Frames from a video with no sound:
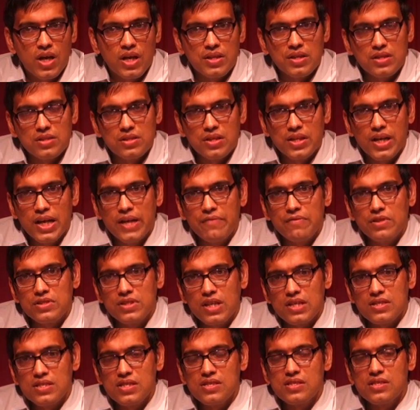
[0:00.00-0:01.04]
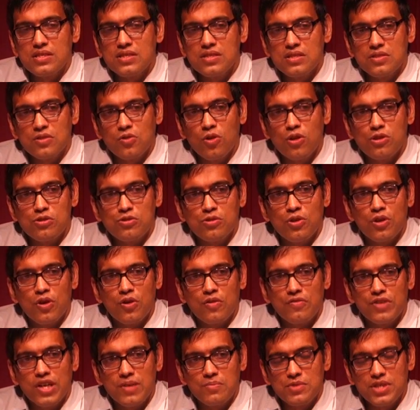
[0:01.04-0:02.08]
I think dealing with success is also a
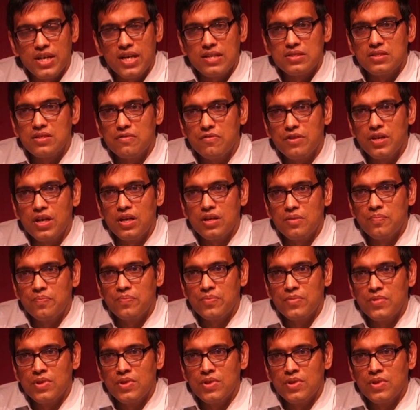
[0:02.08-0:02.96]
lot of times as difficult.